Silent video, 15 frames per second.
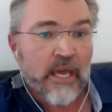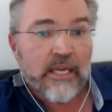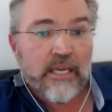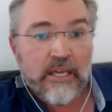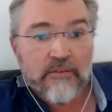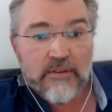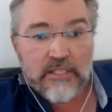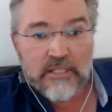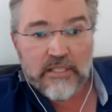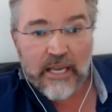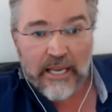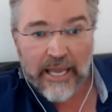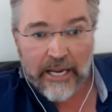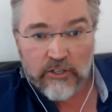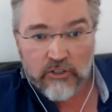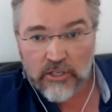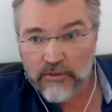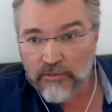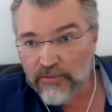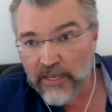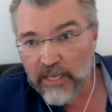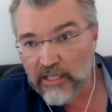Here is the electric
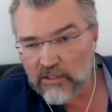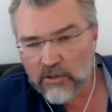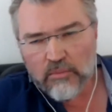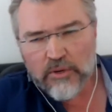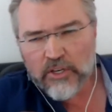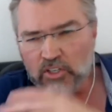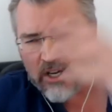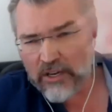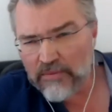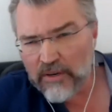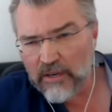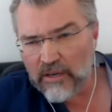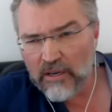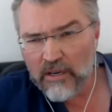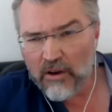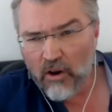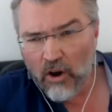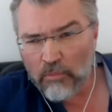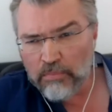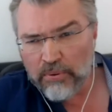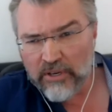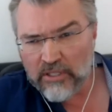field, or whichever
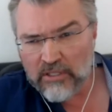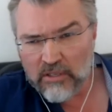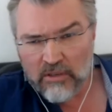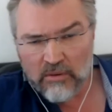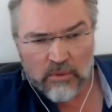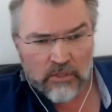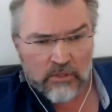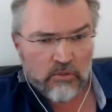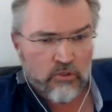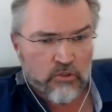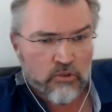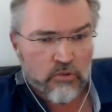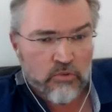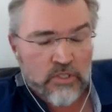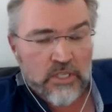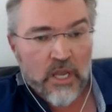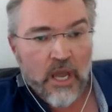operator you want to choose.